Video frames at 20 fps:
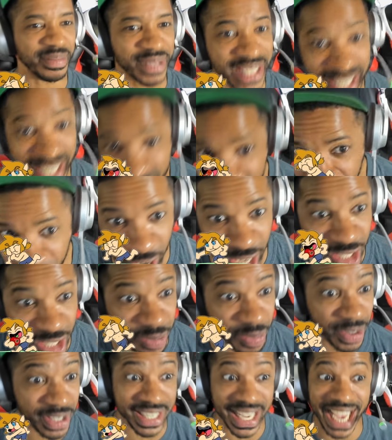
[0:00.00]
60 frames
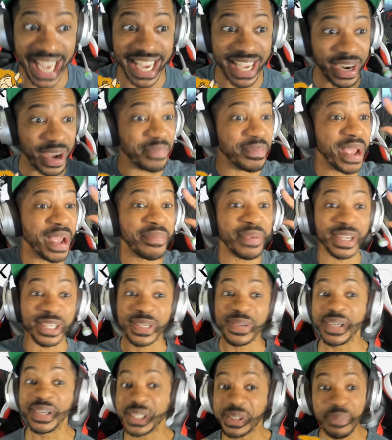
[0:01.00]
per second on maybe a
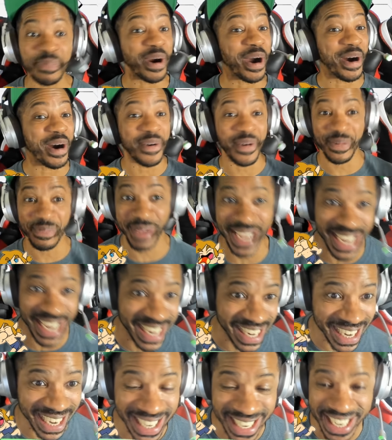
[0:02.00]
Switch Pro would be
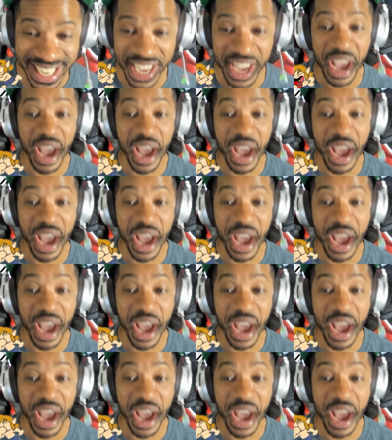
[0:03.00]
good.